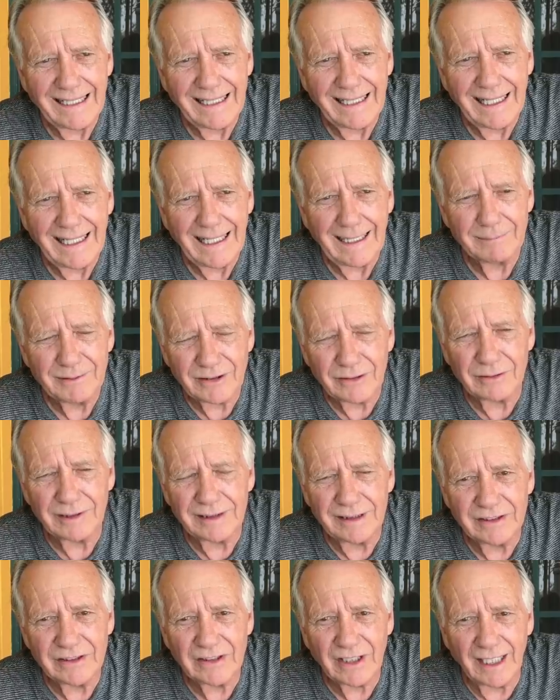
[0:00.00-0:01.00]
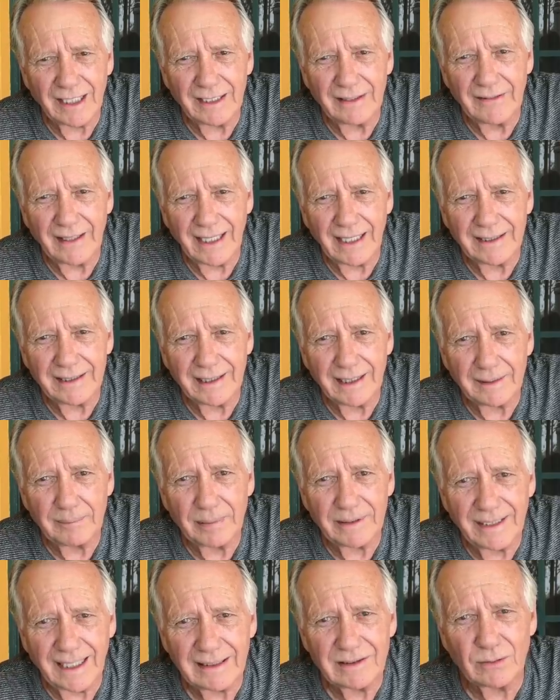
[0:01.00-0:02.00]
absolutely decided that yet,
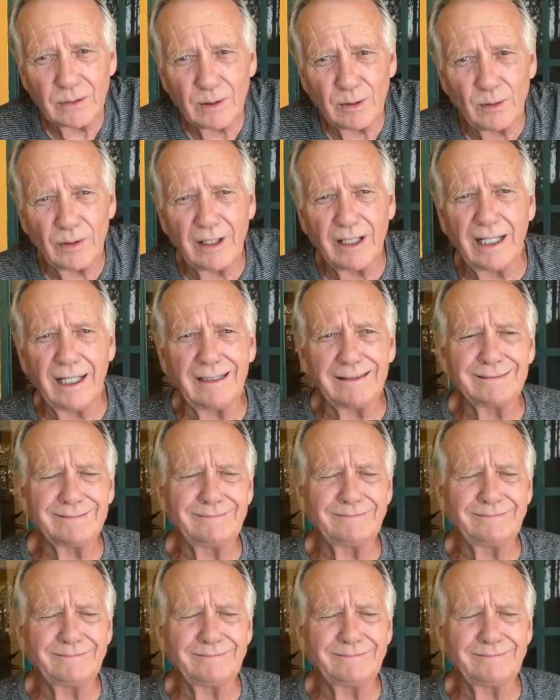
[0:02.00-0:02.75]
but that's where we're at.